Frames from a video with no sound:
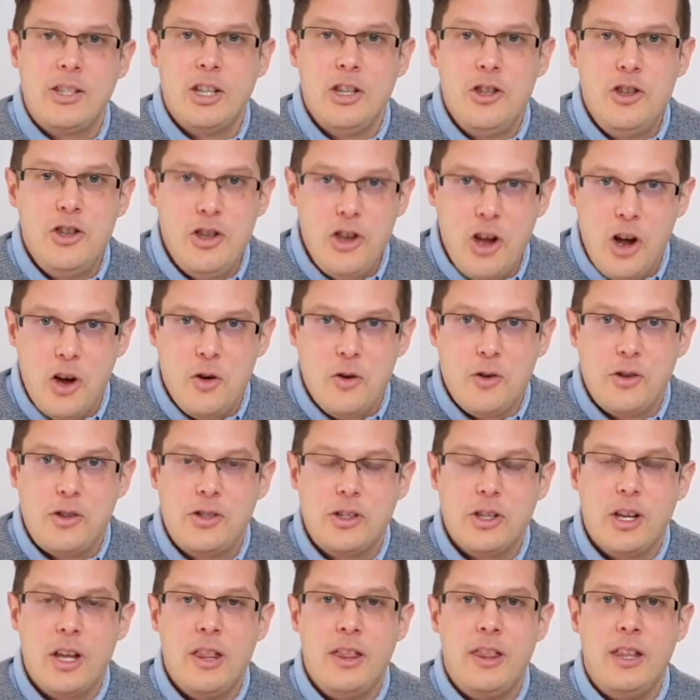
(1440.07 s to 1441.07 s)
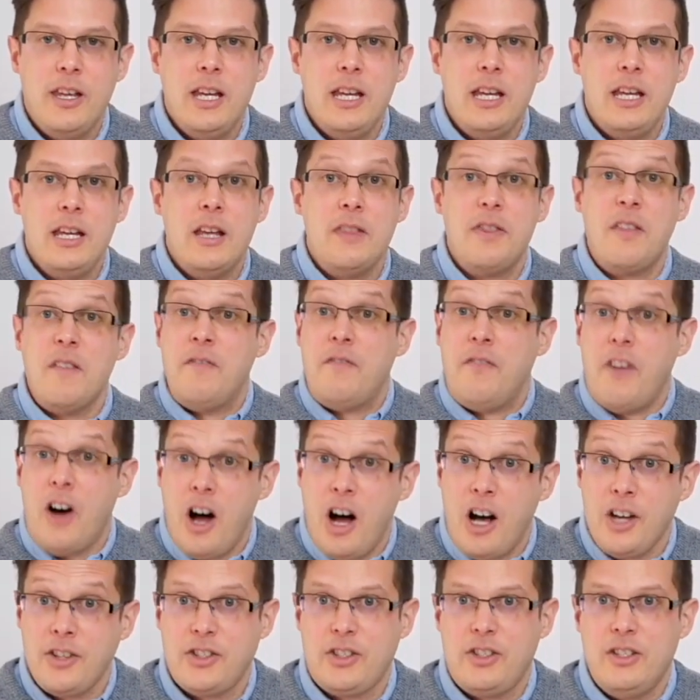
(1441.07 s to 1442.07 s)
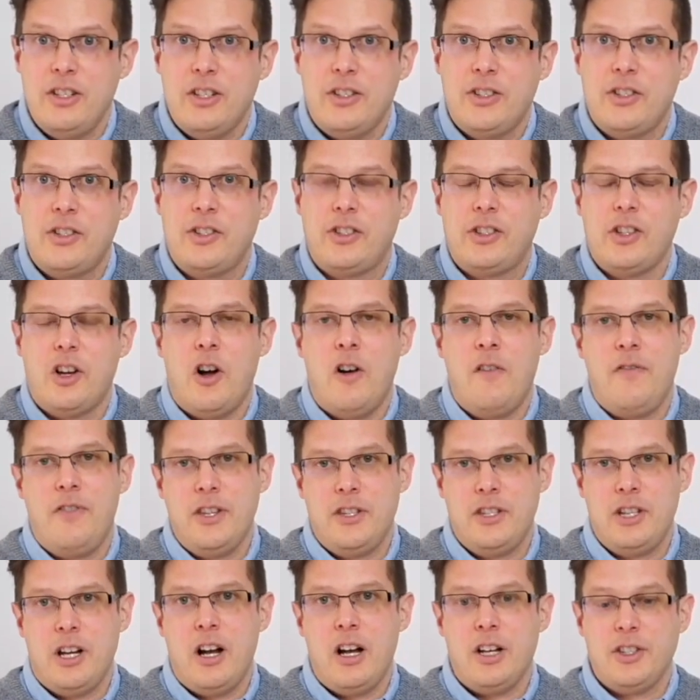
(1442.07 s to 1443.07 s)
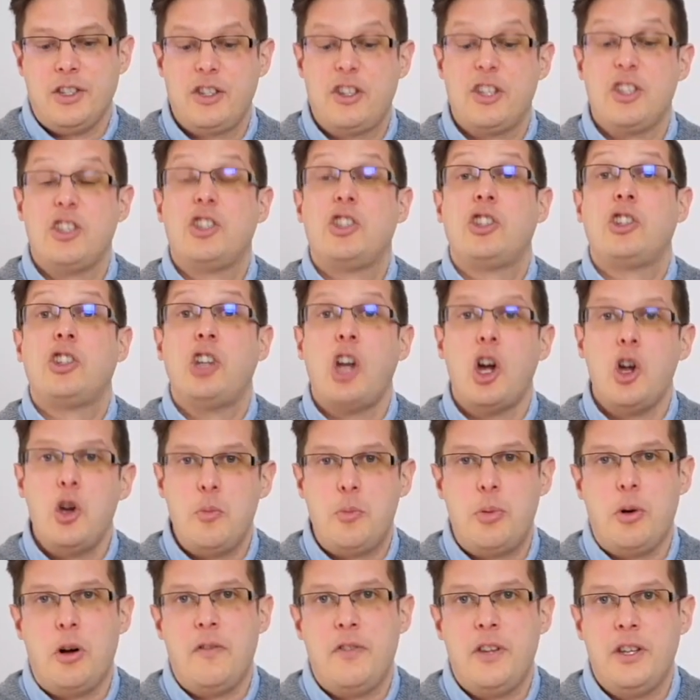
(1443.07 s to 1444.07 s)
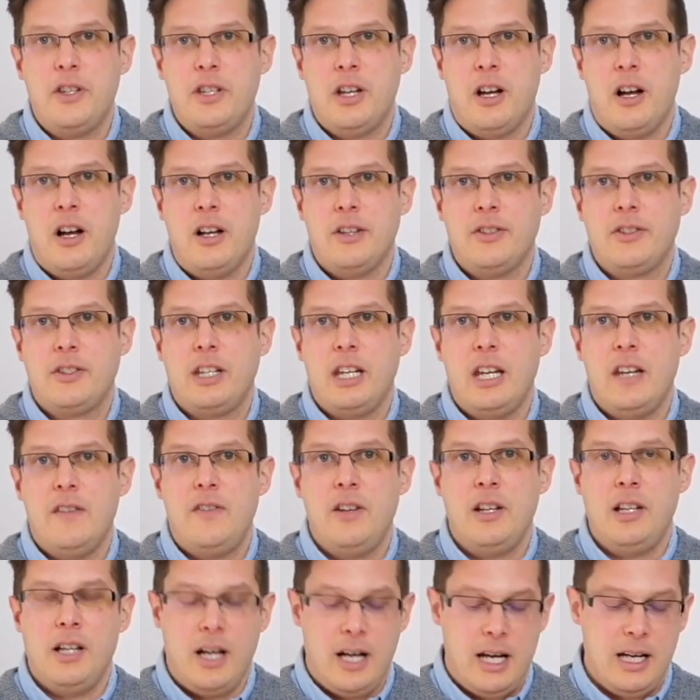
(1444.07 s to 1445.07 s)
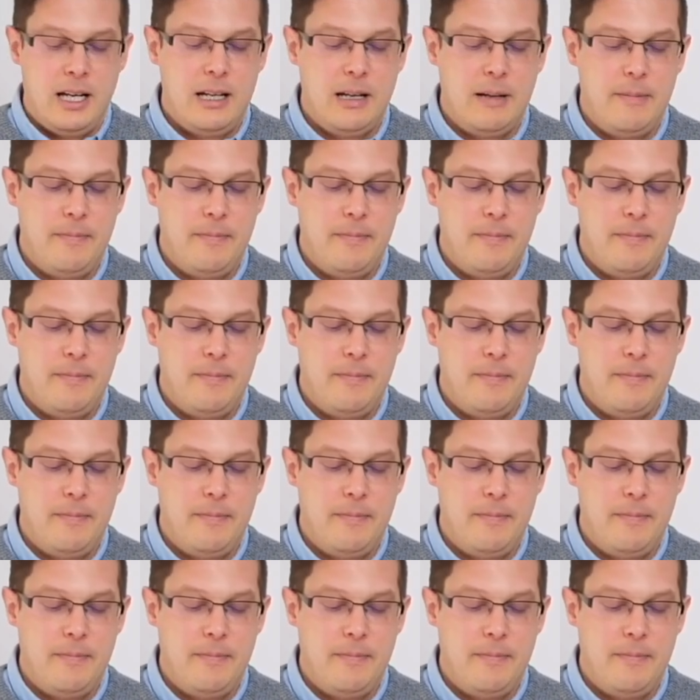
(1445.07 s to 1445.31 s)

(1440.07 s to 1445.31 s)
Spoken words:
note the vastness of the task, the scope of the task, if you like.